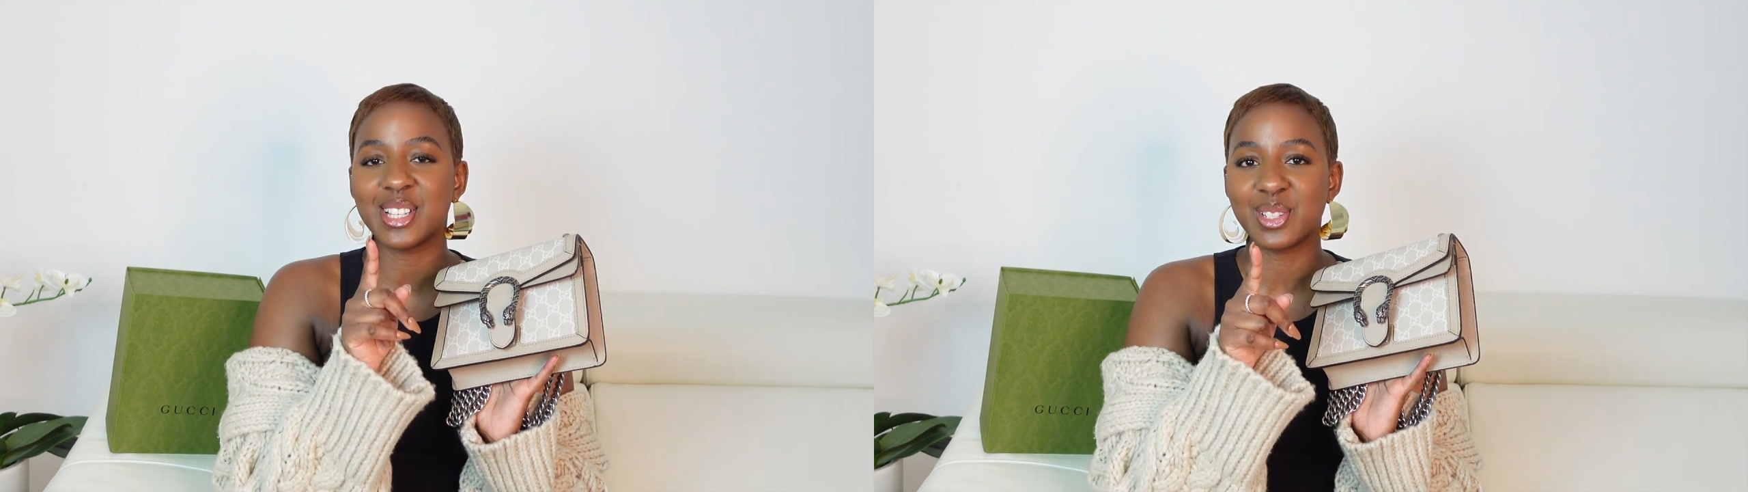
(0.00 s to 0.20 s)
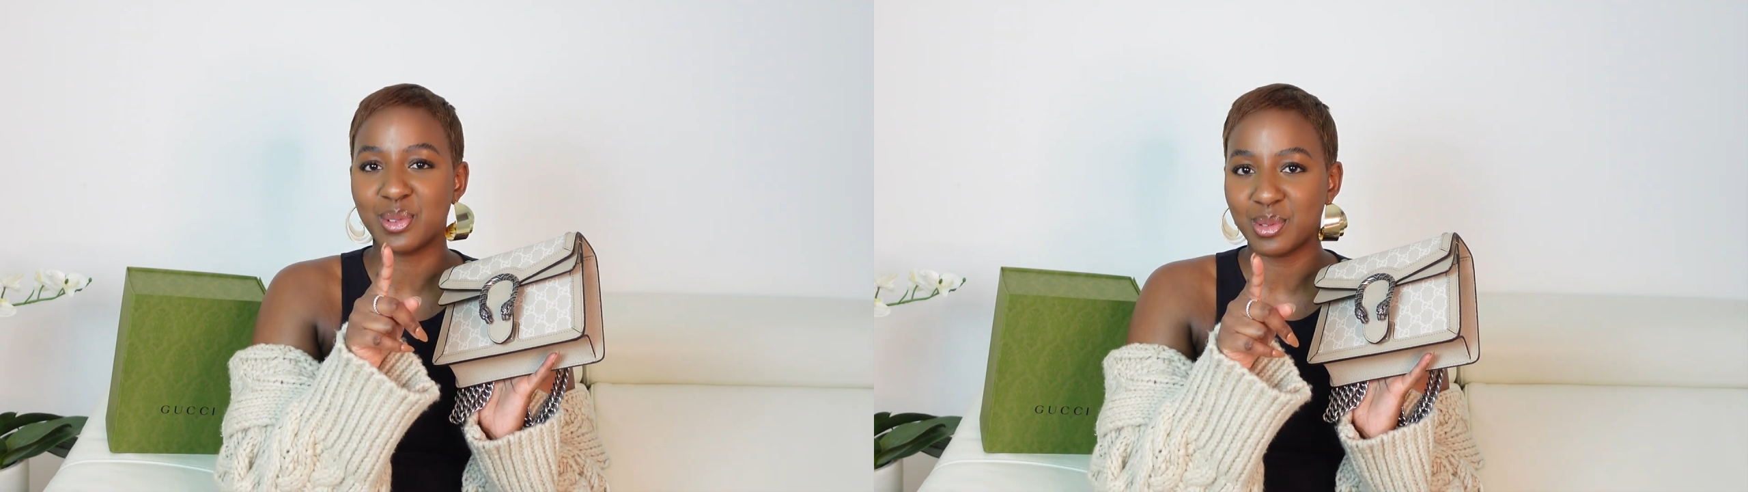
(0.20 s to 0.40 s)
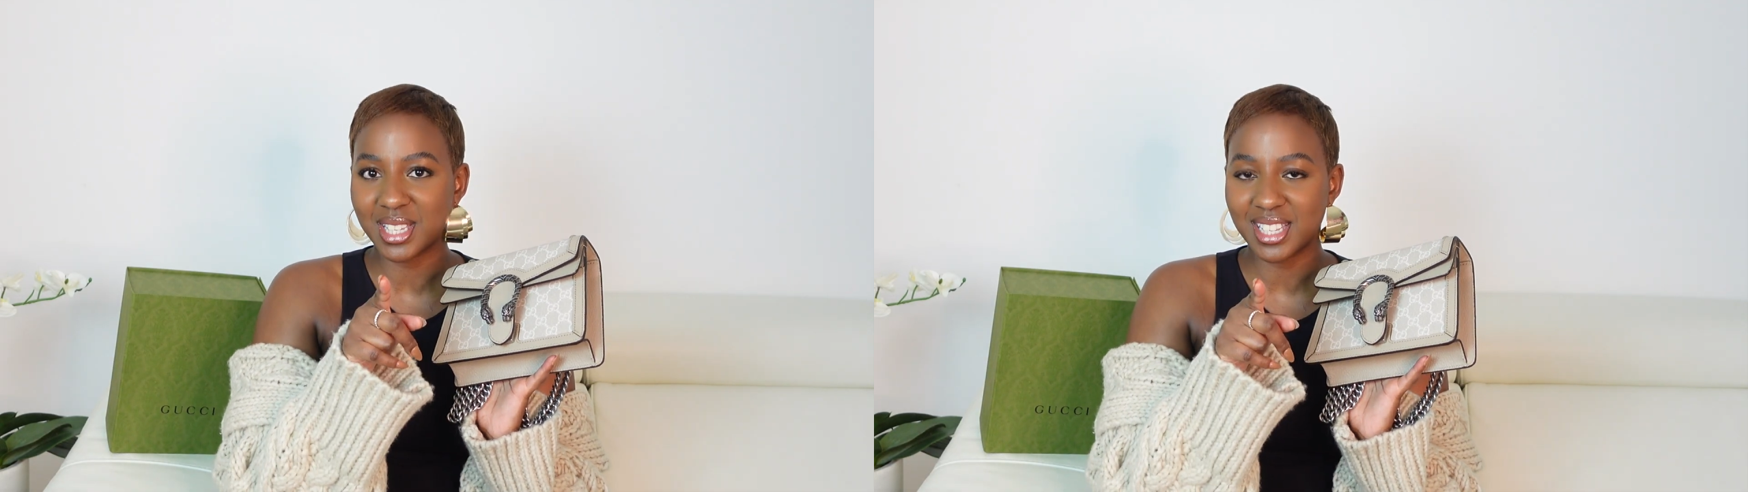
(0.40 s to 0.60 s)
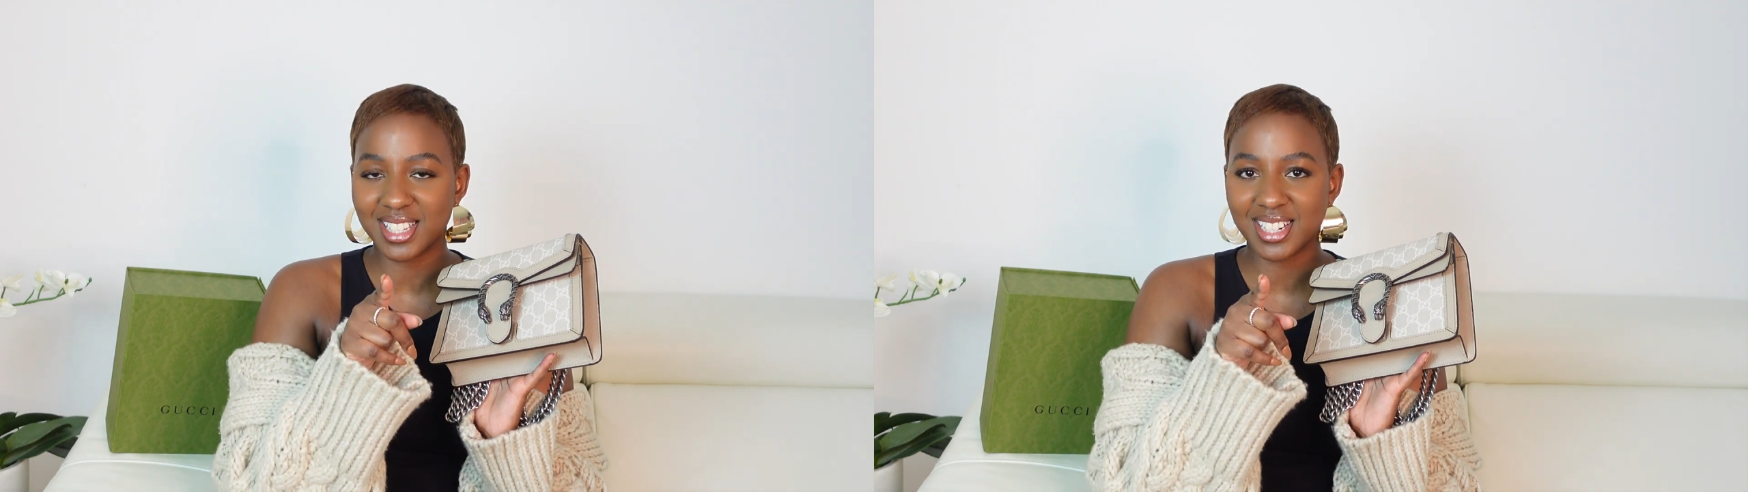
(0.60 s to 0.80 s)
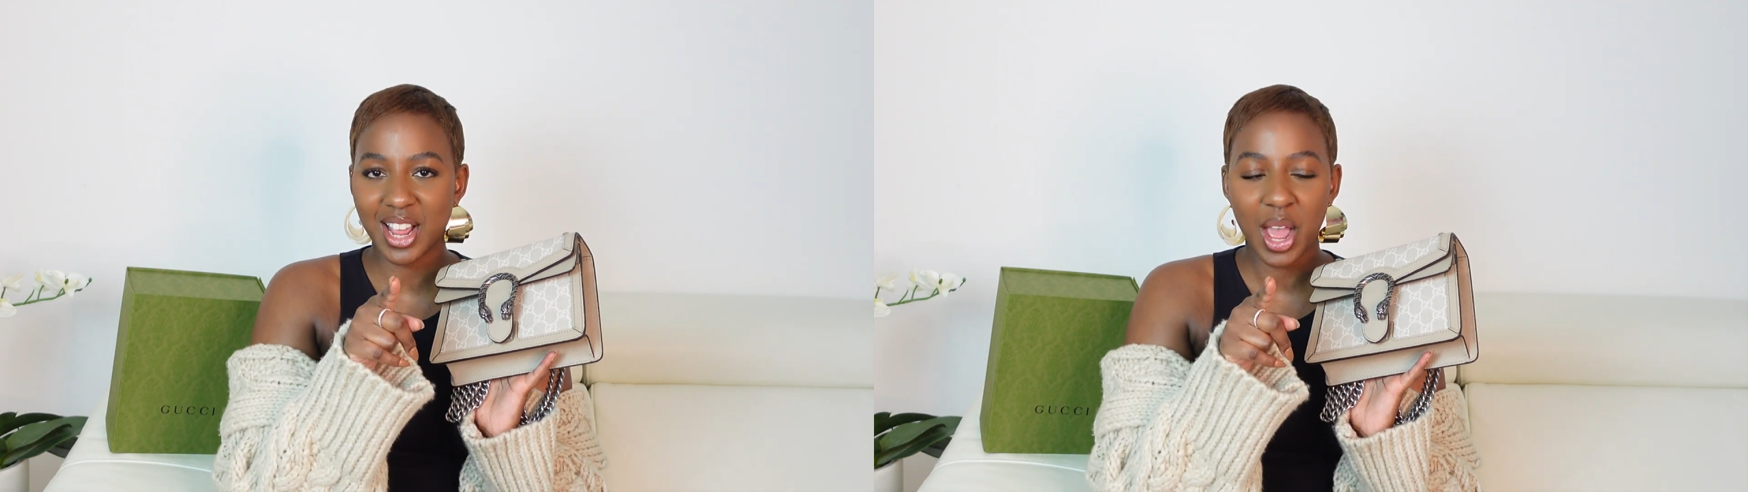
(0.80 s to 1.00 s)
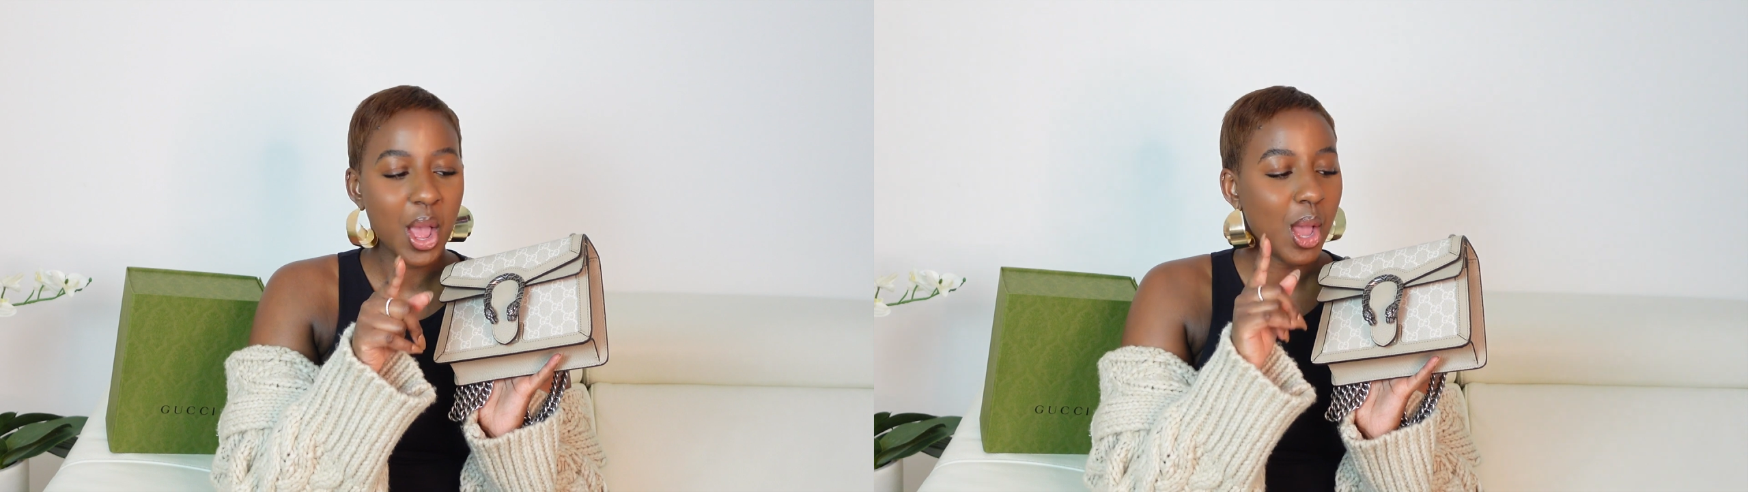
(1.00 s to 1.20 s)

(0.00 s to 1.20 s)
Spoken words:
it's new season.